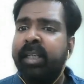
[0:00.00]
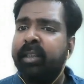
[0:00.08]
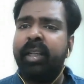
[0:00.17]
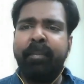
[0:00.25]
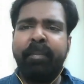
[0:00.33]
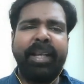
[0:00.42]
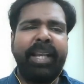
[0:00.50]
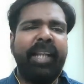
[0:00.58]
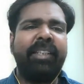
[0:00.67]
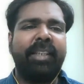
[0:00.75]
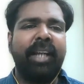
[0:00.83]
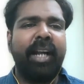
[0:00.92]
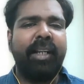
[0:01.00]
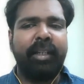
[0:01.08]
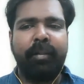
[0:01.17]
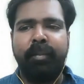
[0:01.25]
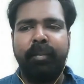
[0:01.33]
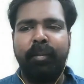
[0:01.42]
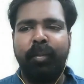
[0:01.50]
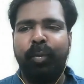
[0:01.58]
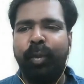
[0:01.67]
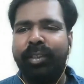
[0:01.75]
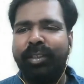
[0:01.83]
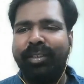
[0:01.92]
So let me get started
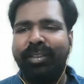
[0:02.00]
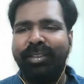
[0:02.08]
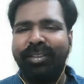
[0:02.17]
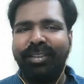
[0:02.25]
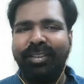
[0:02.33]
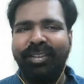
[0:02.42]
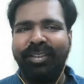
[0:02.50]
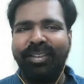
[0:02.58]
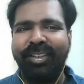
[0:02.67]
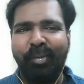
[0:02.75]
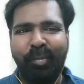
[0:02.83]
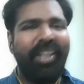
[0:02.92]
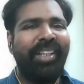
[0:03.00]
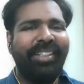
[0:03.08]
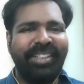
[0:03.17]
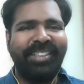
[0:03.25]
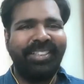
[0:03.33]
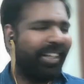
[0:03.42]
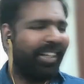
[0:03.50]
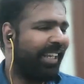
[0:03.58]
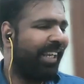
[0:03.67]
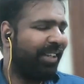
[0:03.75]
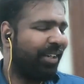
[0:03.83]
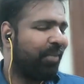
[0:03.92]
with, well, this is a
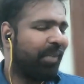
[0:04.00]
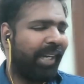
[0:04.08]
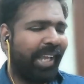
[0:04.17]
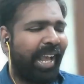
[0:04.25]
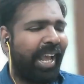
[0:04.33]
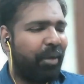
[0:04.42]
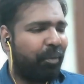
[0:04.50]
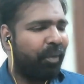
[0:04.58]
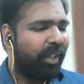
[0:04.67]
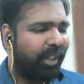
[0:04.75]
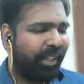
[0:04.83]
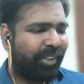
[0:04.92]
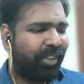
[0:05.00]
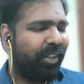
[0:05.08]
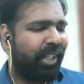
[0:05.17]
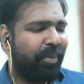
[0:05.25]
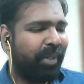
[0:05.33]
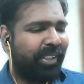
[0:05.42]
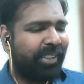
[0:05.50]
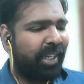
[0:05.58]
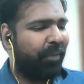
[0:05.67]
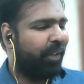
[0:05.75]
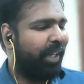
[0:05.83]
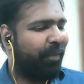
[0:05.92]
key term that I have 30 minutes
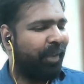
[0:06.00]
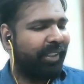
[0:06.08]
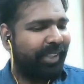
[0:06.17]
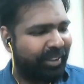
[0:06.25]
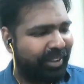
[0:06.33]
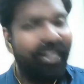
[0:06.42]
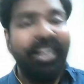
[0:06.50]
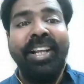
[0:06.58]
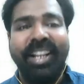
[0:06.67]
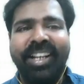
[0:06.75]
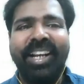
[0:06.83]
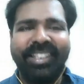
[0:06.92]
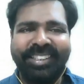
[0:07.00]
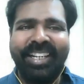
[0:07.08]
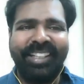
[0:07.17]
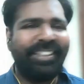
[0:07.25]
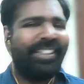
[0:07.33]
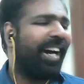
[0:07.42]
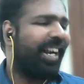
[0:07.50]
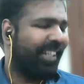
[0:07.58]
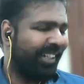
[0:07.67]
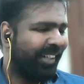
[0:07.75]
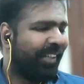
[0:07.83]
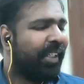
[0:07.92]
after every session. Let us get
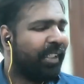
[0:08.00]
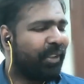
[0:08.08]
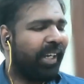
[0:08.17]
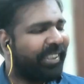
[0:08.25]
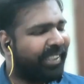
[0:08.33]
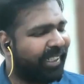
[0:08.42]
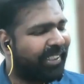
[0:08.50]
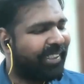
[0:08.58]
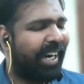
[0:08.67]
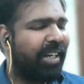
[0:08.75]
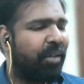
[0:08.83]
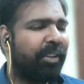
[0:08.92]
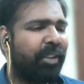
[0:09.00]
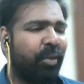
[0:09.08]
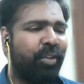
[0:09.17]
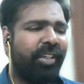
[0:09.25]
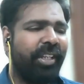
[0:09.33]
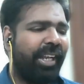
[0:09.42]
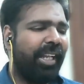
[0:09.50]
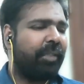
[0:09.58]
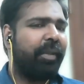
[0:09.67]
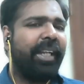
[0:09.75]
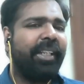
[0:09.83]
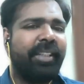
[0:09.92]
started. So let's get started with Rushdie. And
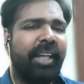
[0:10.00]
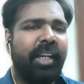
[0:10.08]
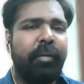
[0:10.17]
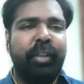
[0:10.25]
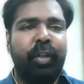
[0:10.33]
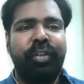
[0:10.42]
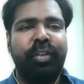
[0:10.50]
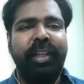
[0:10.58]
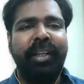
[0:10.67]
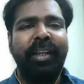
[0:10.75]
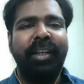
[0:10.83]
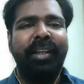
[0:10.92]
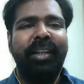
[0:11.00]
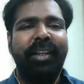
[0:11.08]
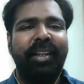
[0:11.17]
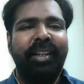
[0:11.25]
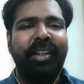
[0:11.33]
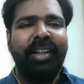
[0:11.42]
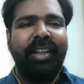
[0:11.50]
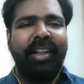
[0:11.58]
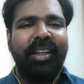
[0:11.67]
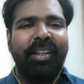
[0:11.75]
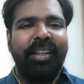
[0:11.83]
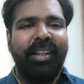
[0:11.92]
as we get started with Rushdie,
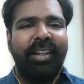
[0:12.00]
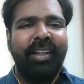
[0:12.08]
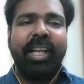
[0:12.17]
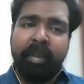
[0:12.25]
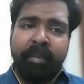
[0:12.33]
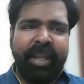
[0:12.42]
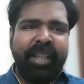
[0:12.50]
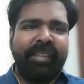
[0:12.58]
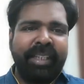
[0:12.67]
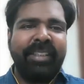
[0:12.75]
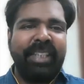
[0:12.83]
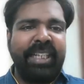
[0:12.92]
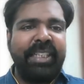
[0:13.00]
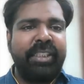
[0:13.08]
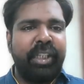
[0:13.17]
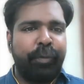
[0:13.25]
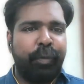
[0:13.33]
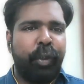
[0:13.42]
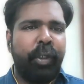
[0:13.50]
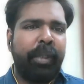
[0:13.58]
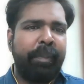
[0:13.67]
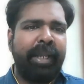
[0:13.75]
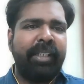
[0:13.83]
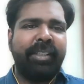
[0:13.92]
let me make things easier for you.
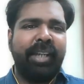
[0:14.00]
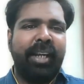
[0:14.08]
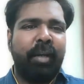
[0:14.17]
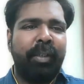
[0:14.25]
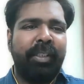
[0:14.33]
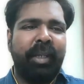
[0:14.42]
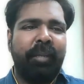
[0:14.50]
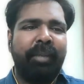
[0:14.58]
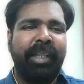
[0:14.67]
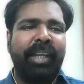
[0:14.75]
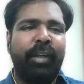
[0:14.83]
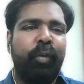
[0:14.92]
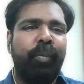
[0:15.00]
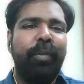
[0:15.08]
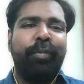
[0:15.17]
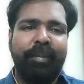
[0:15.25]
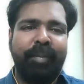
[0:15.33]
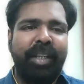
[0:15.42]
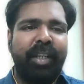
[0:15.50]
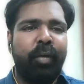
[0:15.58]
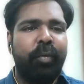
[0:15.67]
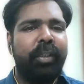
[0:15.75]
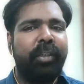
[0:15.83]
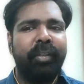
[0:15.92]
Let me get started with something that you would be
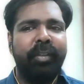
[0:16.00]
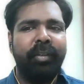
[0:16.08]
familiar with.